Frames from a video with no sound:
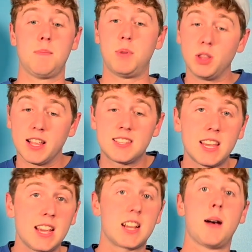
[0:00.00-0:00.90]
But let's
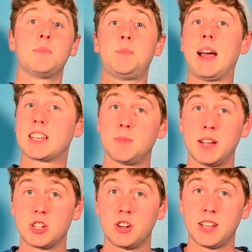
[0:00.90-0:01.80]
say it comes back to my
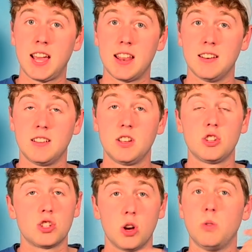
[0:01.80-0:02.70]
turn again.
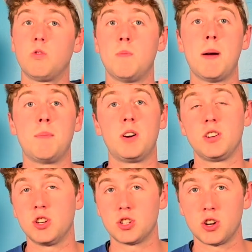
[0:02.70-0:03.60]
So remember,
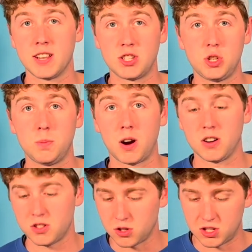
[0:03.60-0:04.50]
your turn has 2
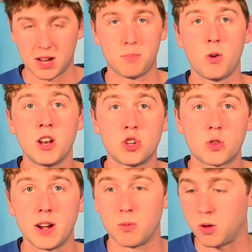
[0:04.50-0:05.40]
parts. So step 1,
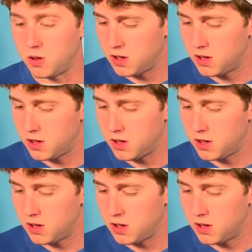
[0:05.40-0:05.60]
trait roll.